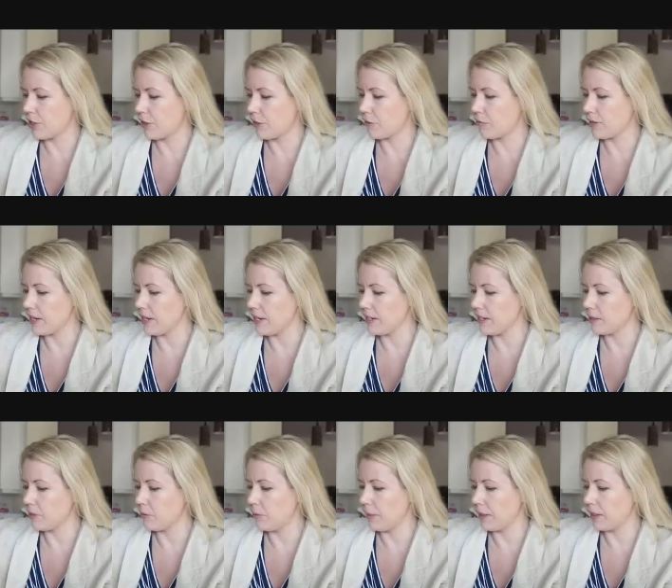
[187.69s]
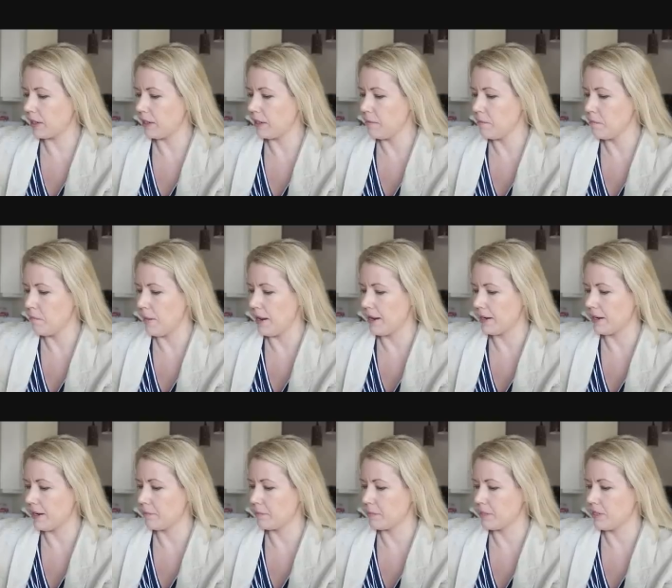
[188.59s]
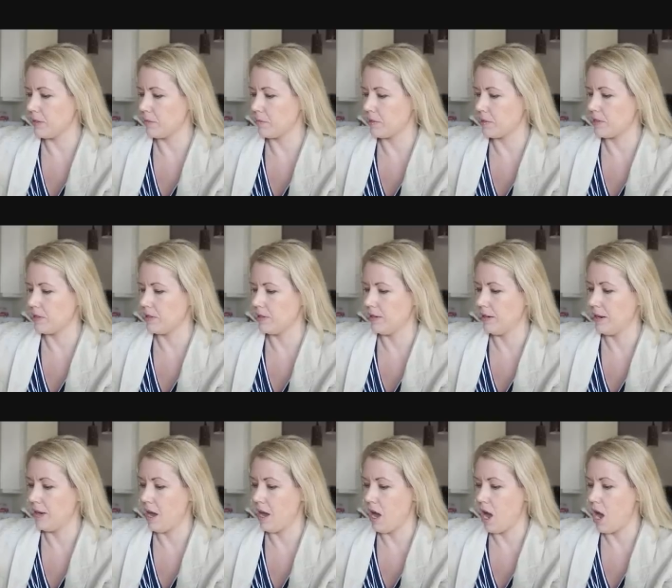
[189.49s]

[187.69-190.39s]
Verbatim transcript: three quick makeup tips.